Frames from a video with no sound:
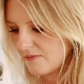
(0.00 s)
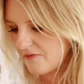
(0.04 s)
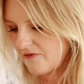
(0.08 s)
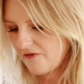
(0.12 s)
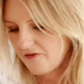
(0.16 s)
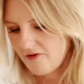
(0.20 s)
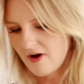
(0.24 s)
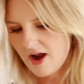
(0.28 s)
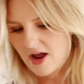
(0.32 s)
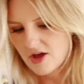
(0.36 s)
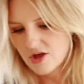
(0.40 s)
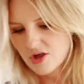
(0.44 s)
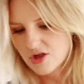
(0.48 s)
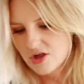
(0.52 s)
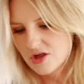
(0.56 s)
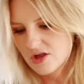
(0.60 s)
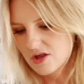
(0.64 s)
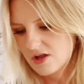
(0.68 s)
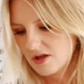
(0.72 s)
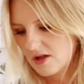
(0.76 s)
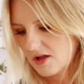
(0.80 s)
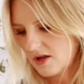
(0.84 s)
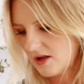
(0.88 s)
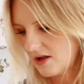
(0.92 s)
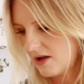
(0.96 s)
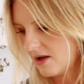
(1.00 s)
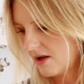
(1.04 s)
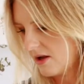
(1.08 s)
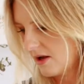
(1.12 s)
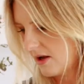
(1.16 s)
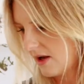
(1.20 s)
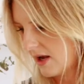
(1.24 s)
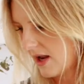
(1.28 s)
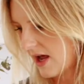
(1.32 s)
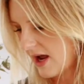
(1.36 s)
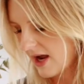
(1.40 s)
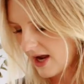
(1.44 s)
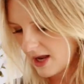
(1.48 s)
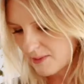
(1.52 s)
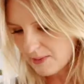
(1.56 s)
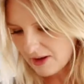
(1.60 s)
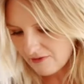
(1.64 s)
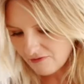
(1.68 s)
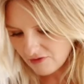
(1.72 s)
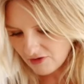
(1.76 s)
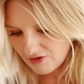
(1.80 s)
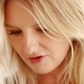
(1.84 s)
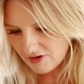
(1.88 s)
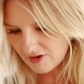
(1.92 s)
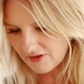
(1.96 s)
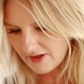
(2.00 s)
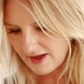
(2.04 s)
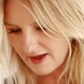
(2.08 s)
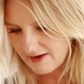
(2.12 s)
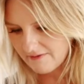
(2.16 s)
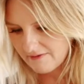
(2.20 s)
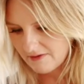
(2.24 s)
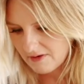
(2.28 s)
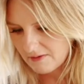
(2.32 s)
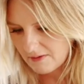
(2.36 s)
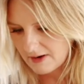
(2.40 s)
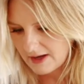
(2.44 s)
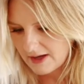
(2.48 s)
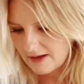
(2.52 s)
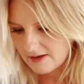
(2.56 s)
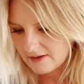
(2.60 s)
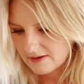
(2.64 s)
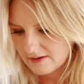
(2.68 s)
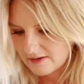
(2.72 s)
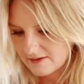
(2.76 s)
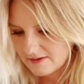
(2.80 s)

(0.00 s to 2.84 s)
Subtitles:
fresh lime. I've just got that everywhere.